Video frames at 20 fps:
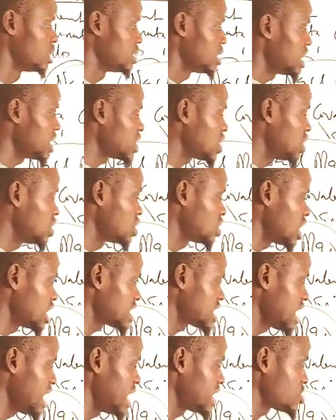They
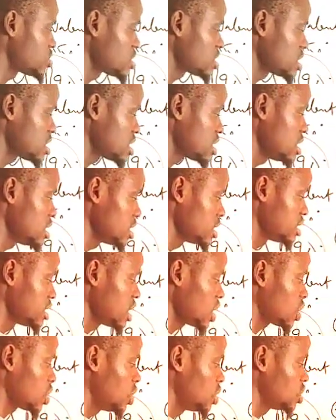conduct electricity
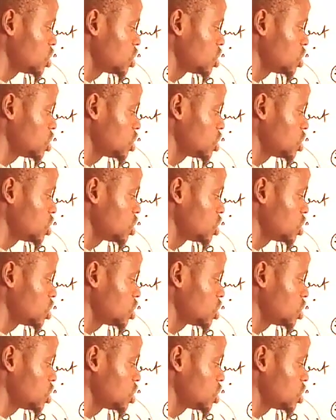in